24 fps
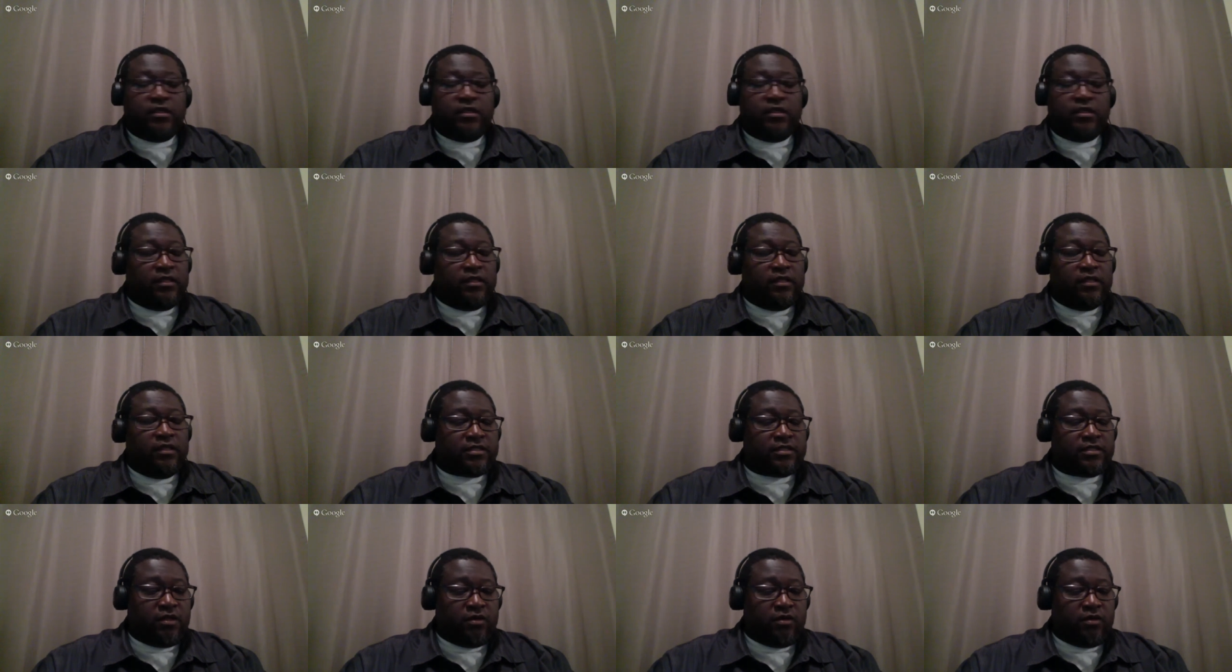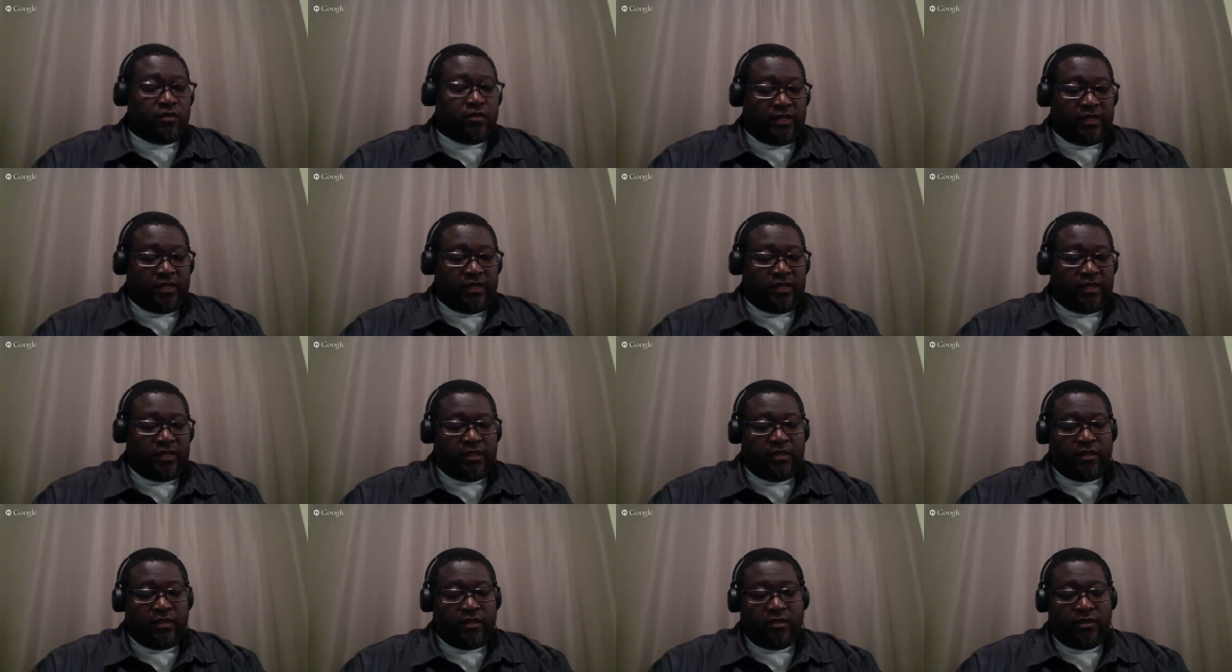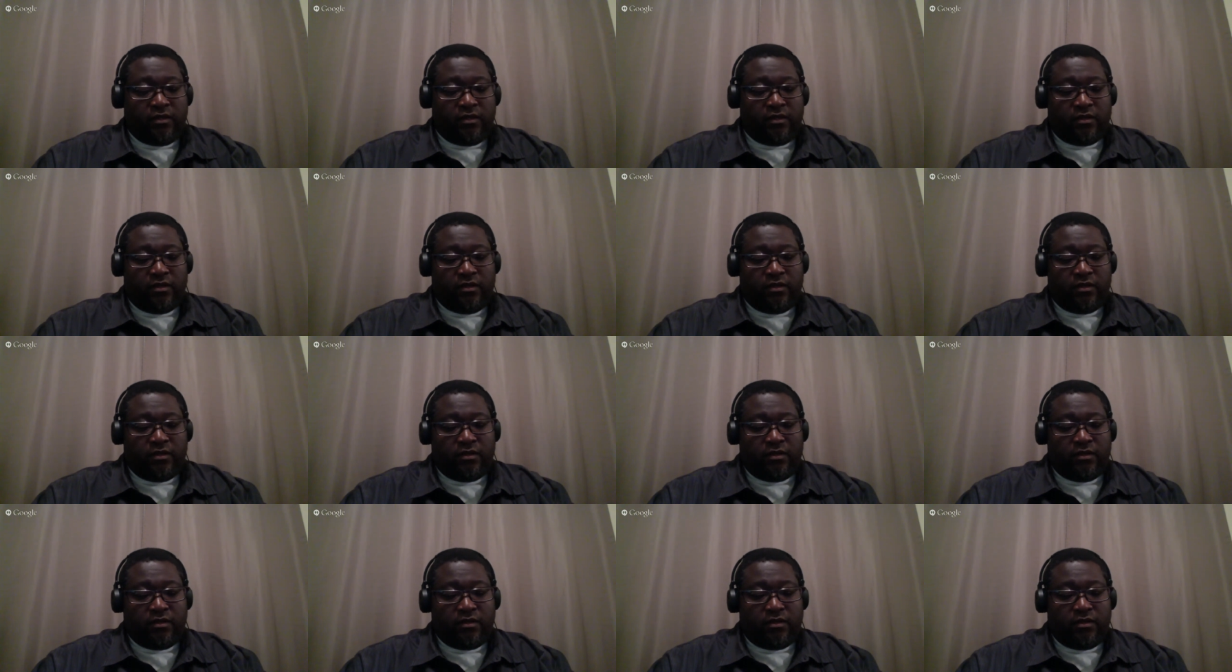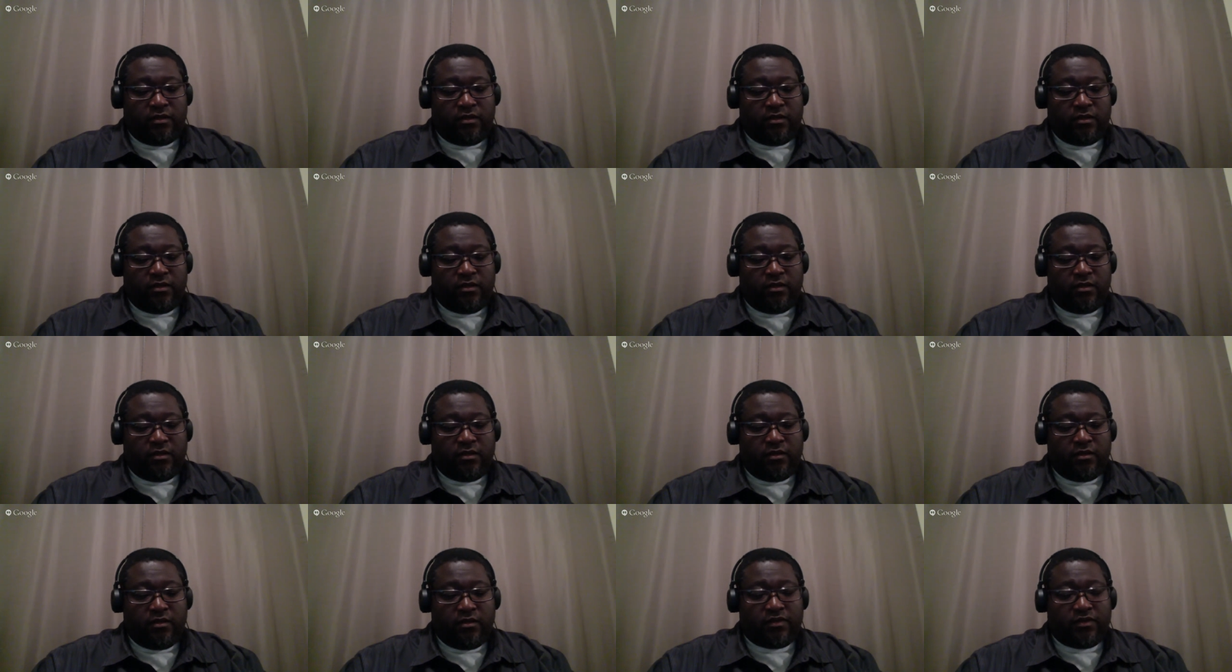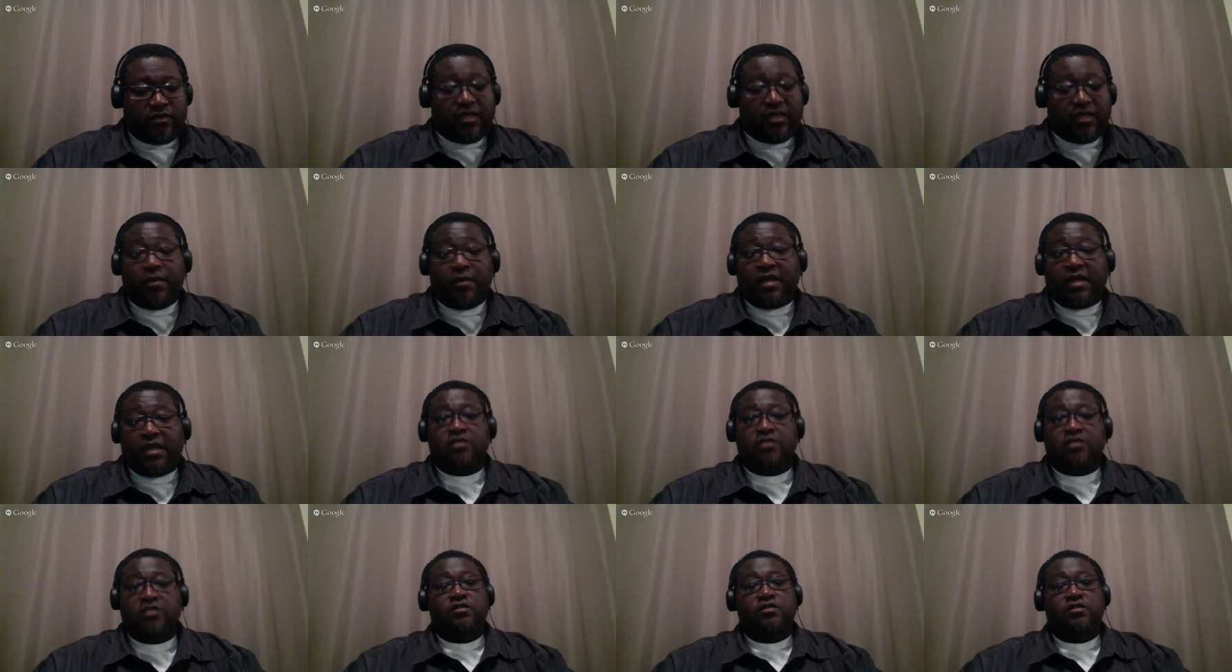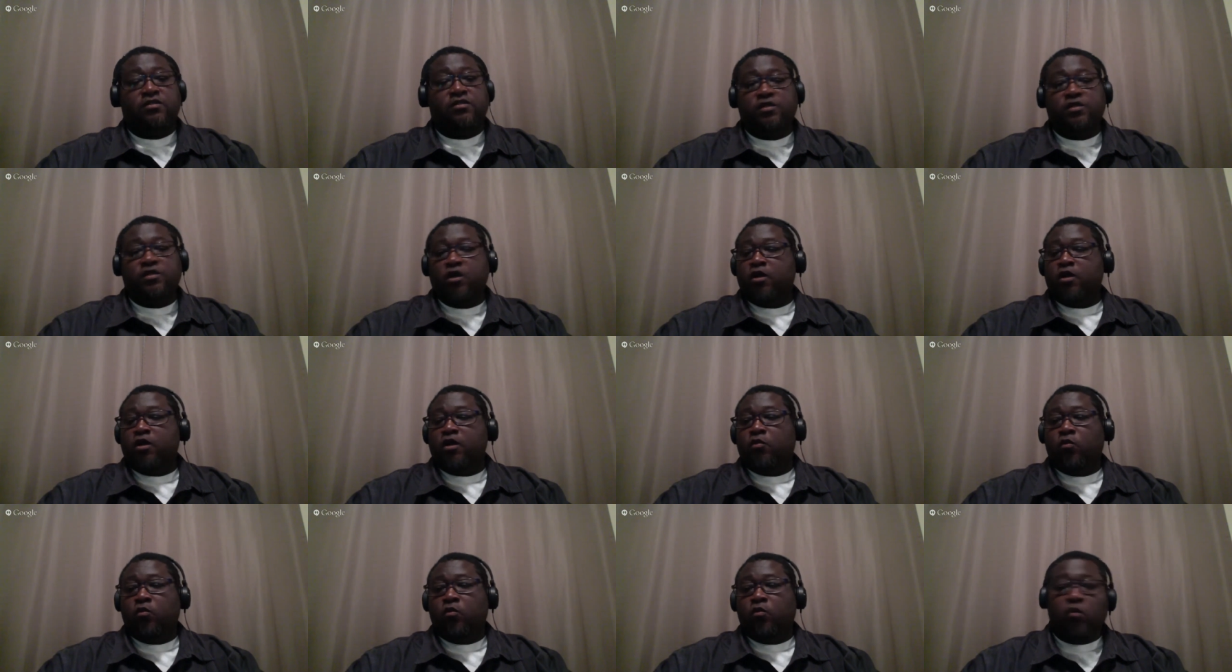necessarily think about it, the term.